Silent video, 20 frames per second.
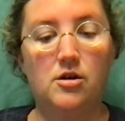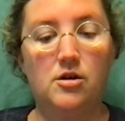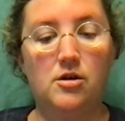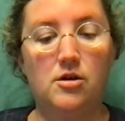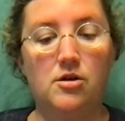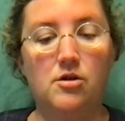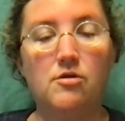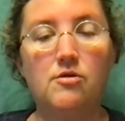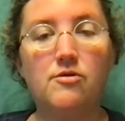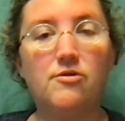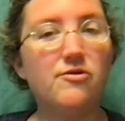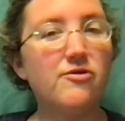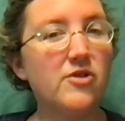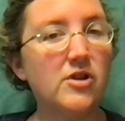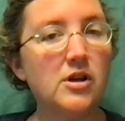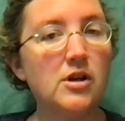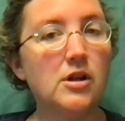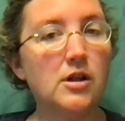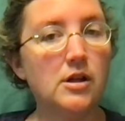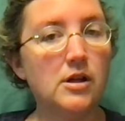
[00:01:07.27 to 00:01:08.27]

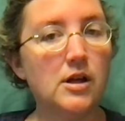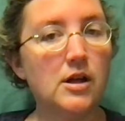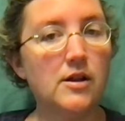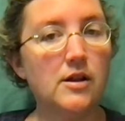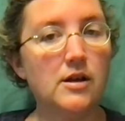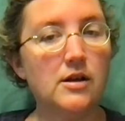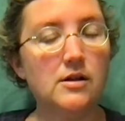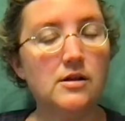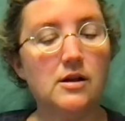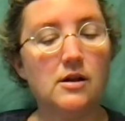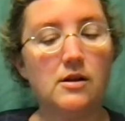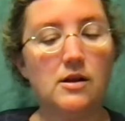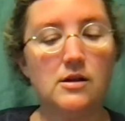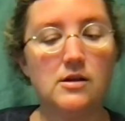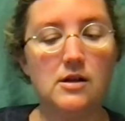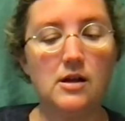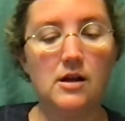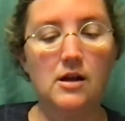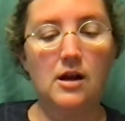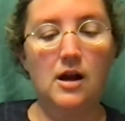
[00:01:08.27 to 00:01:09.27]
Newfoundland, I think is how they
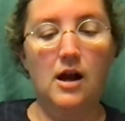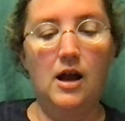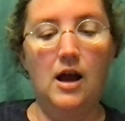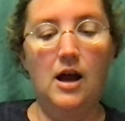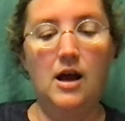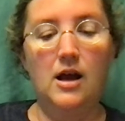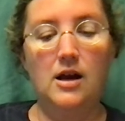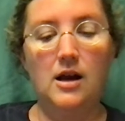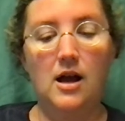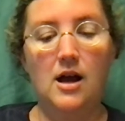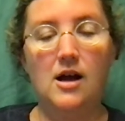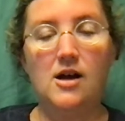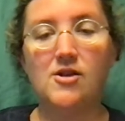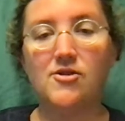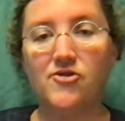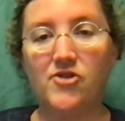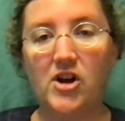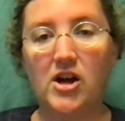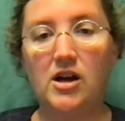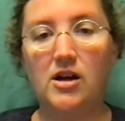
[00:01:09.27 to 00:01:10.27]
say it,
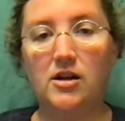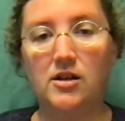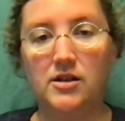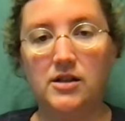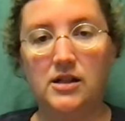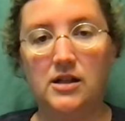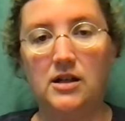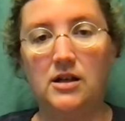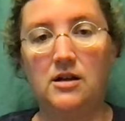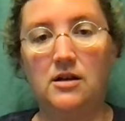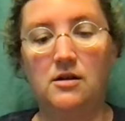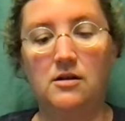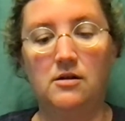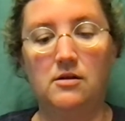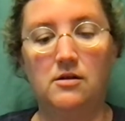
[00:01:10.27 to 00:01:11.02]
NFLD.